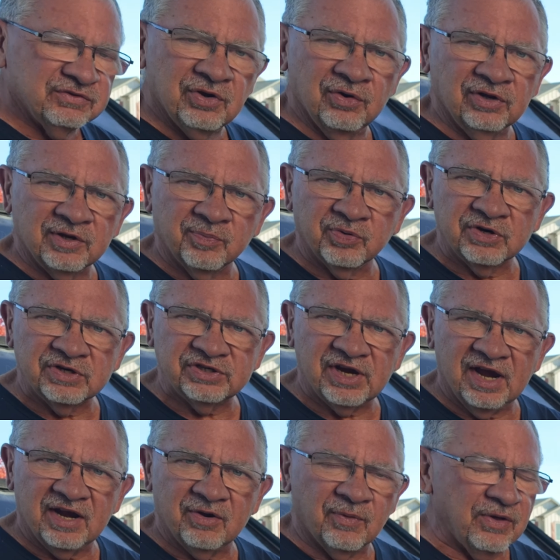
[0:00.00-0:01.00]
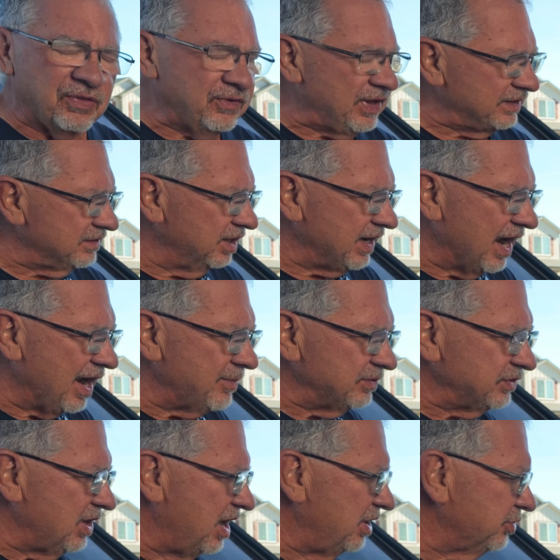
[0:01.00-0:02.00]
totally appreciate it, whether that's on
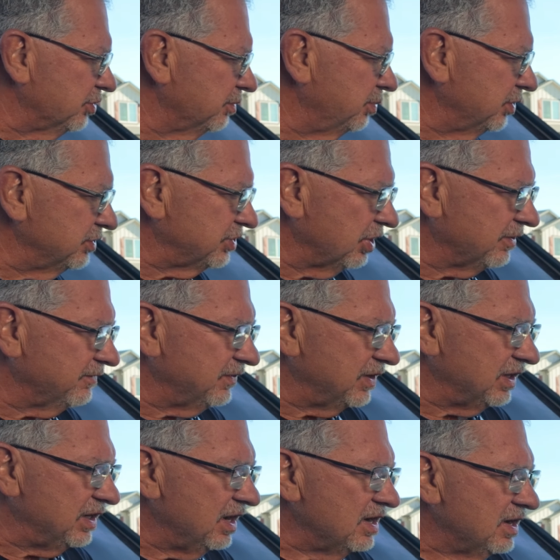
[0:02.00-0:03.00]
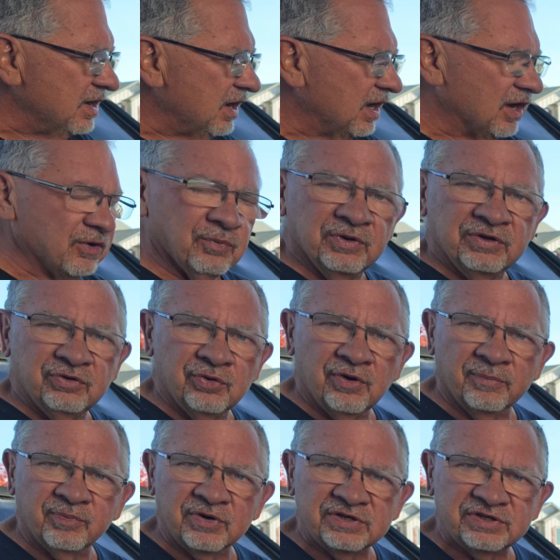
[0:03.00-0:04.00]
Amazon or BougeRV. We
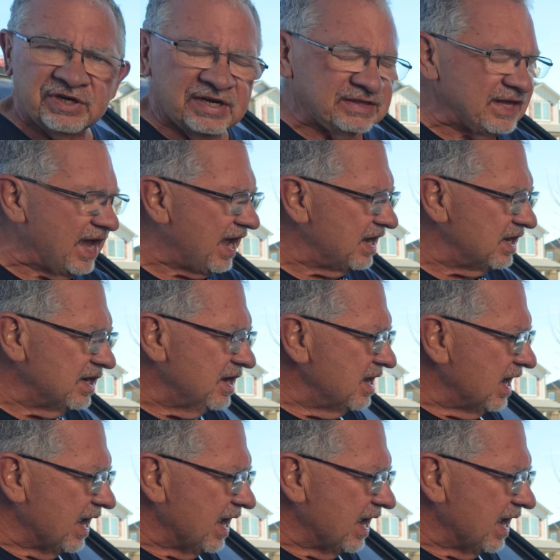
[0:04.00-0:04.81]
do appreciate that.